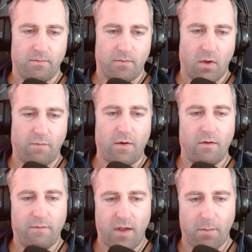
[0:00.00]
of a
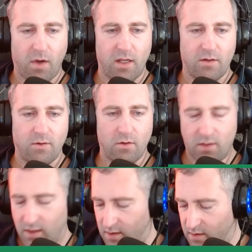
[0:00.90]
fair price
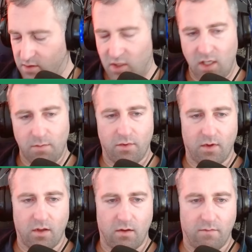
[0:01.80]
30, cheap
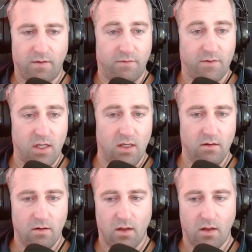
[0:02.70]
15,